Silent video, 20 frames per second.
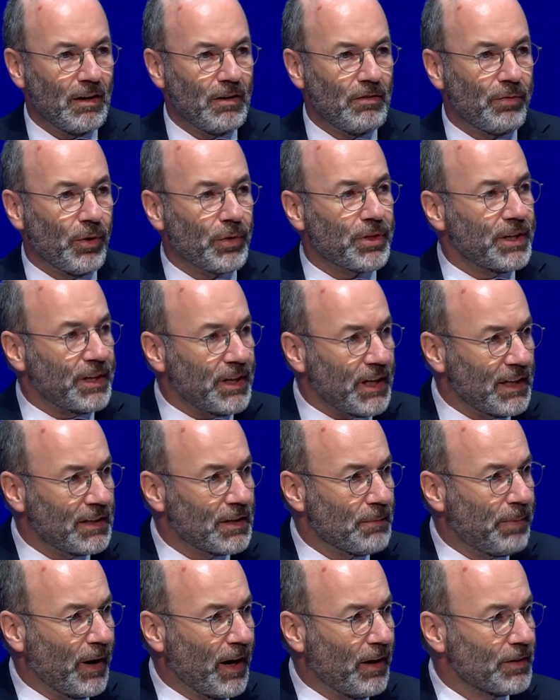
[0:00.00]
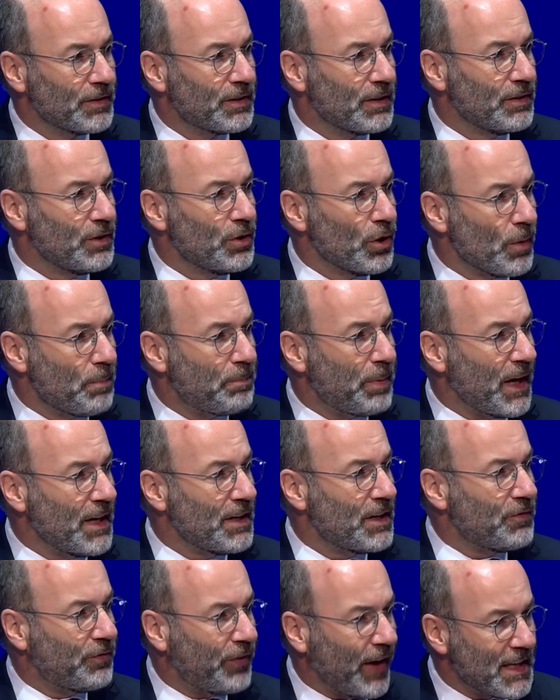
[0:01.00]
for the need about an European
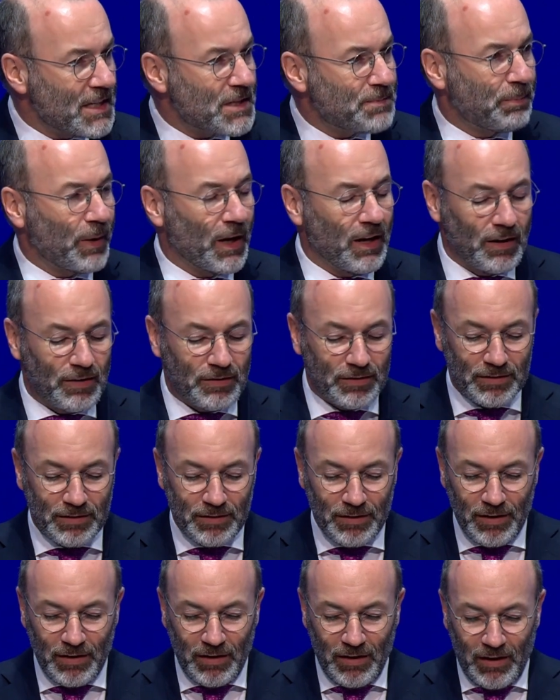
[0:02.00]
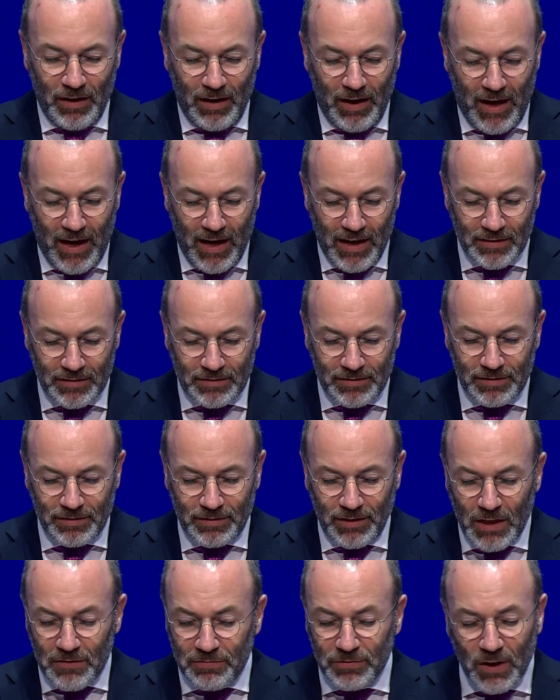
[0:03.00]
defense pillar and
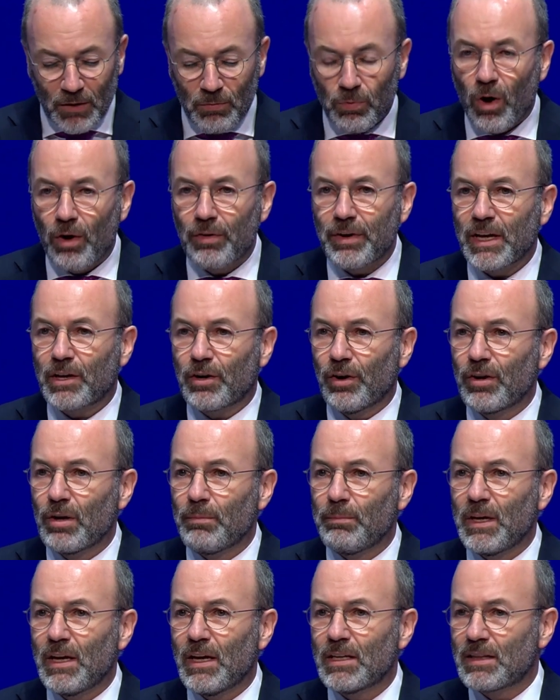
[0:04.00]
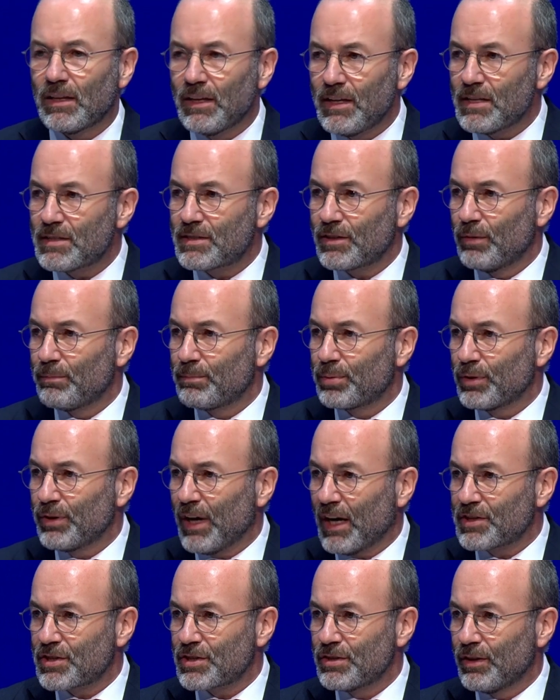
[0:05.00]
even a war economy, at least on
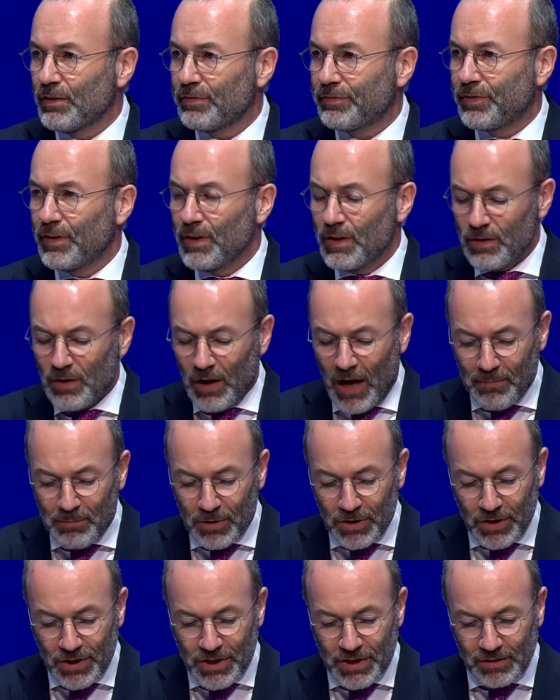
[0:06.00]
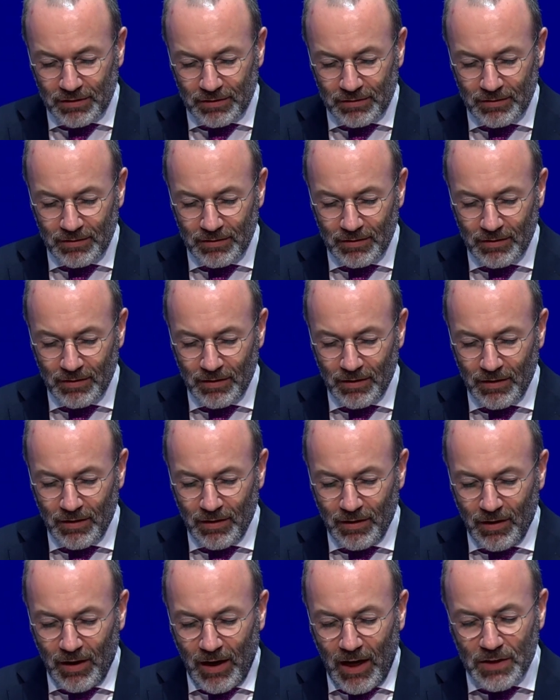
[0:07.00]
production of ammunition.
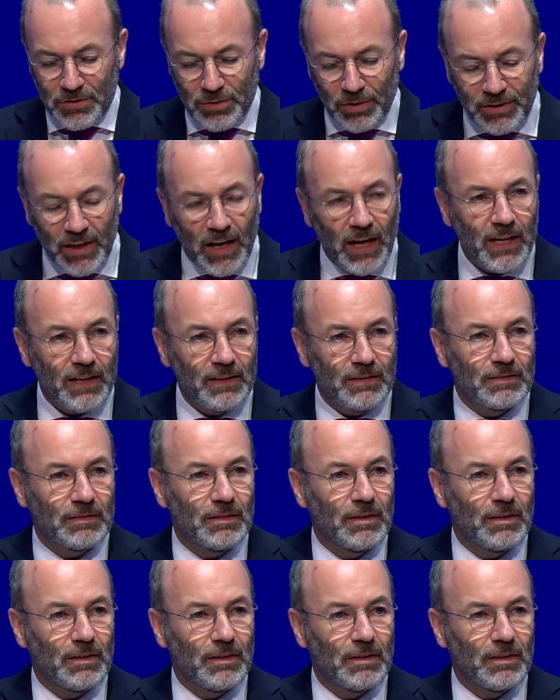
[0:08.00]
And today,